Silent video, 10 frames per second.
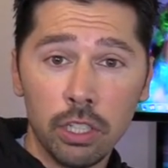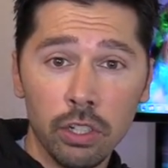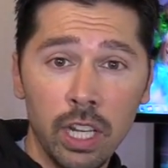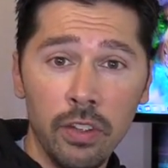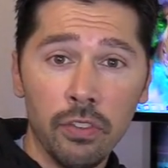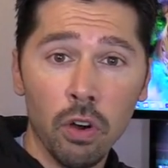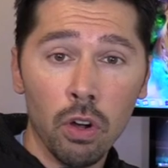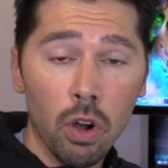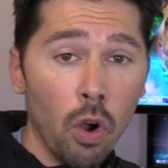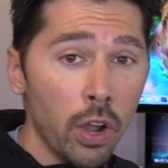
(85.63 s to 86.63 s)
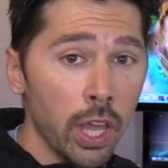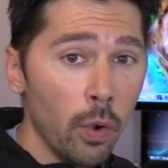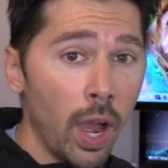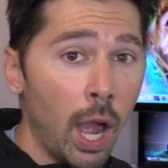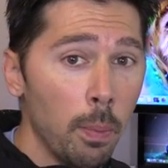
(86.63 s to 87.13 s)
your default
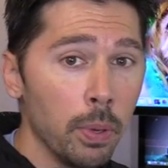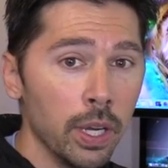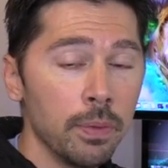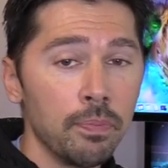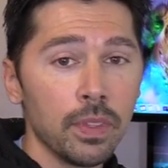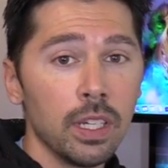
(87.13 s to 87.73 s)
audio output